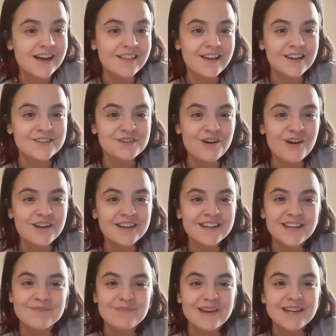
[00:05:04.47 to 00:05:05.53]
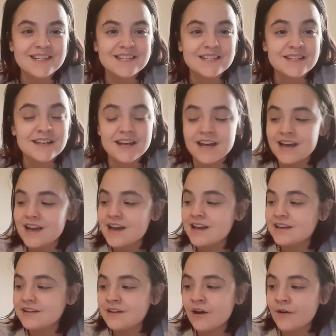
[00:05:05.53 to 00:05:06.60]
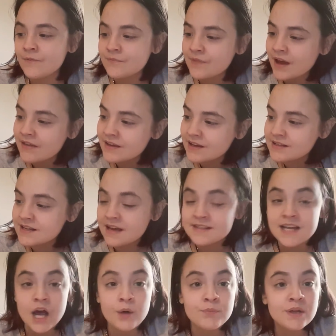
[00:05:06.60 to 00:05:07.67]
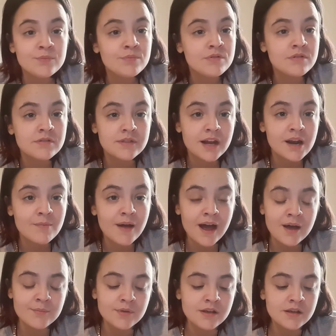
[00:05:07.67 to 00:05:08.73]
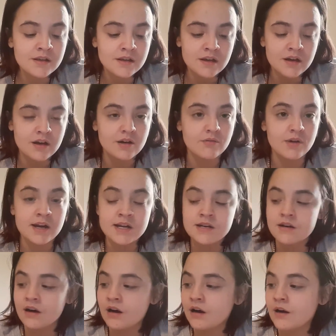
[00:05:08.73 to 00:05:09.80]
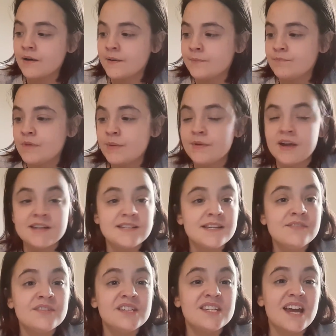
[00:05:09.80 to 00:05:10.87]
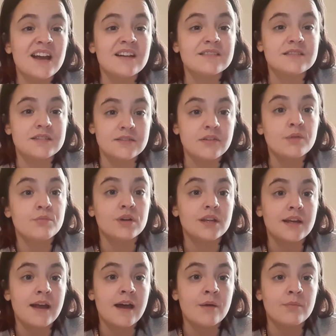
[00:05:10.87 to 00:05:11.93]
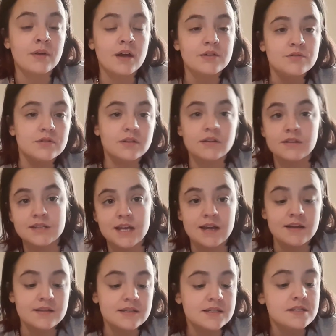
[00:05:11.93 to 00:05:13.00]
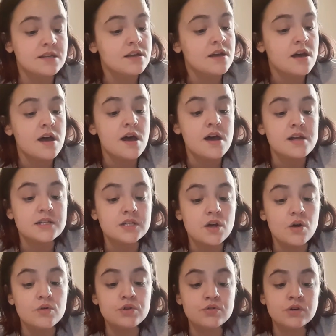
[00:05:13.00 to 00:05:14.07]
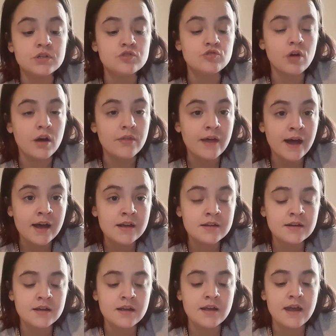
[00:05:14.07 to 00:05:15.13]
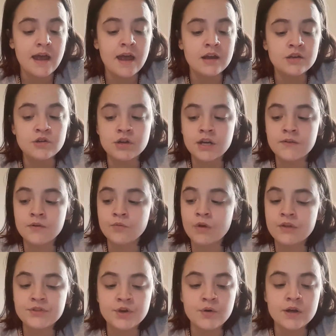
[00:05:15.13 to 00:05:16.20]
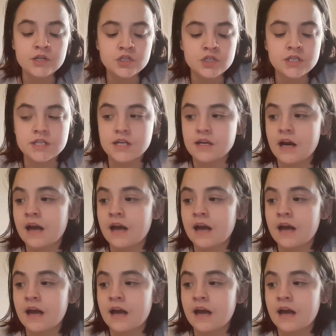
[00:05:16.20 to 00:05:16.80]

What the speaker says: I like talking. It makes, I tell people that I'm happy, right? Maybe I even dance if I'm really happy. I do a little dance. So you can draw that, and you can even write the questions in.